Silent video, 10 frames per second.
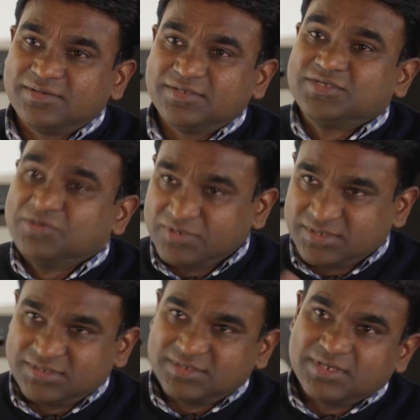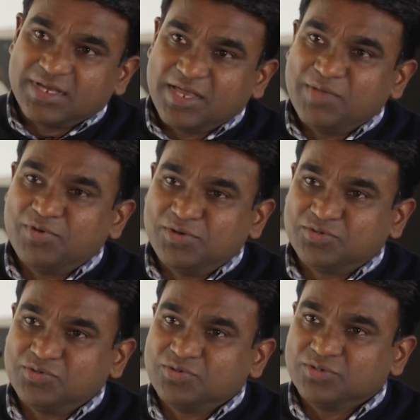she was able
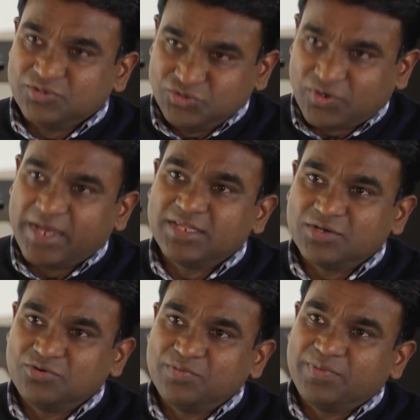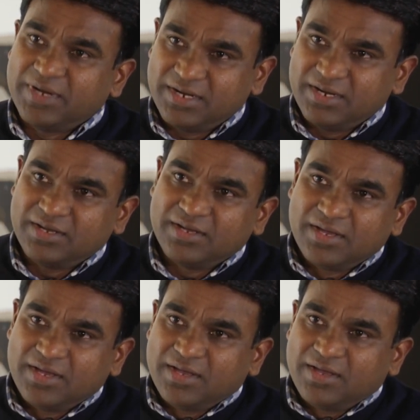to join the group and uh,
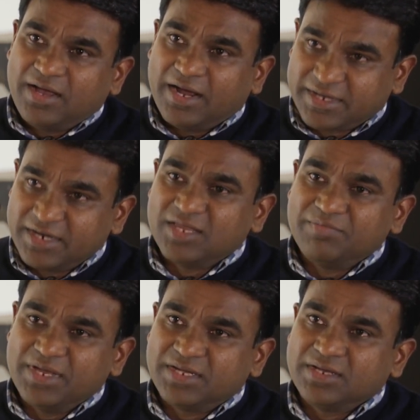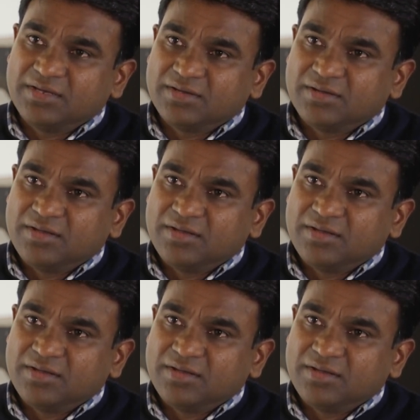attend the meeting.